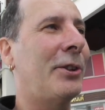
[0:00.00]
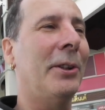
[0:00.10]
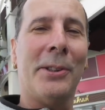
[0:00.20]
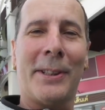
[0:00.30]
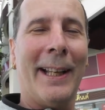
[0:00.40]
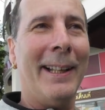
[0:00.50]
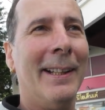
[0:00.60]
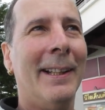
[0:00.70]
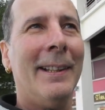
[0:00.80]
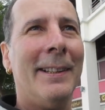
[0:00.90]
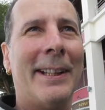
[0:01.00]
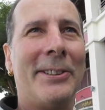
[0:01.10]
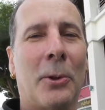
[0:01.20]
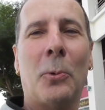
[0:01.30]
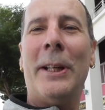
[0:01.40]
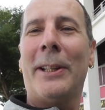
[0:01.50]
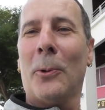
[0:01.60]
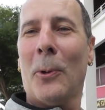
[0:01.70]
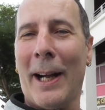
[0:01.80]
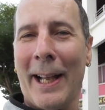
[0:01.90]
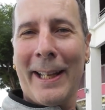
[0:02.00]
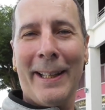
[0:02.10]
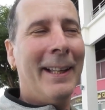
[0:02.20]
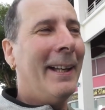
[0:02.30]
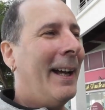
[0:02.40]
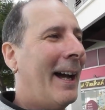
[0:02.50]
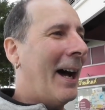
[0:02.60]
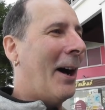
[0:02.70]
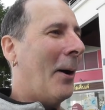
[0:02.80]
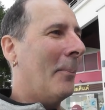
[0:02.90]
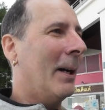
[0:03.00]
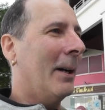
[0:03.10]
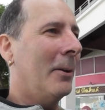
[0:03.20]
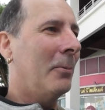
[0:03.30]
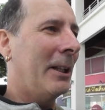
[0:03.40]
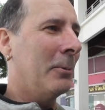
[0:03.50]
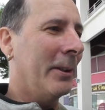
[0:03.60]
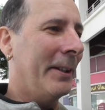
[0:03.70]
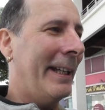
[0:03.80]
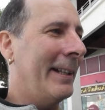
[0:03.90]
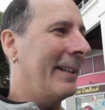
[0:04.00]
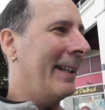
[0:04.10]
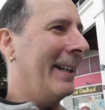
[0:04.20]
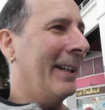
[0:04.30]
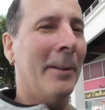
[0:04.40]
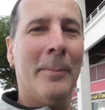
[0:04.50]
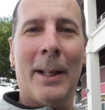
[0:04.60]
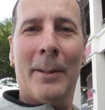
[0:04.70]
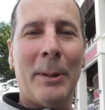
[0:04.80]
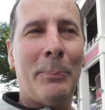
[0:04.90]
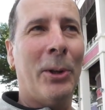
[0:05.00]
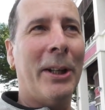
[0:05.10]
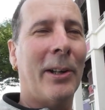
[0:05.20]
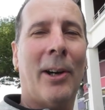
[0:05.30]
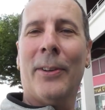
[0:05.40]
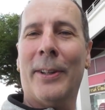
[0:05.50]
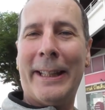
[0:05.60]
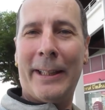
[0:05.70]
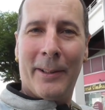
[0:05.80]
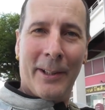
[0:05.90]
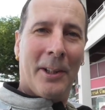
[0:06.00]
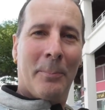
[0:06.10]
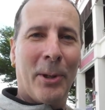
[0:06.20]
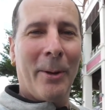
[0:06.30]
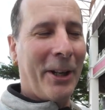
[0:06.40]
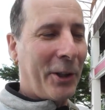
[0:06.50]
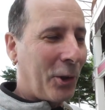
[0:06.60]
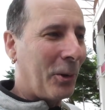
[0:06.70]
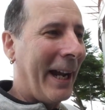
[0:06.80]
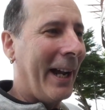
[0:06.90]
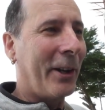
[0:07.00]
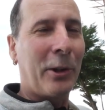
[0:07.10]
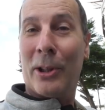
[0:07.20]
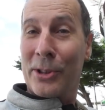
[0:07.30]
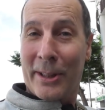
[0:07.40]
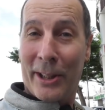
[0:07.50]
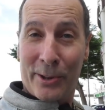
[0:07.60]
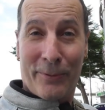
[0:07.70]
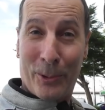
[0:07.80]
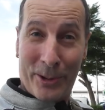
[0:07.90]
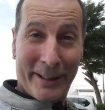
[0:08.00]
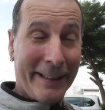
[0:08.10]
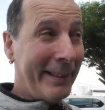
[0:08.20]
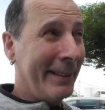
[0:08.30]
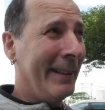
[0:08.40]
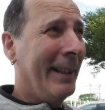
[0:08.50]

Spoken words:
Tuesday, so that's a week away. We will then be putting on the permanent crown across those 4 teeth,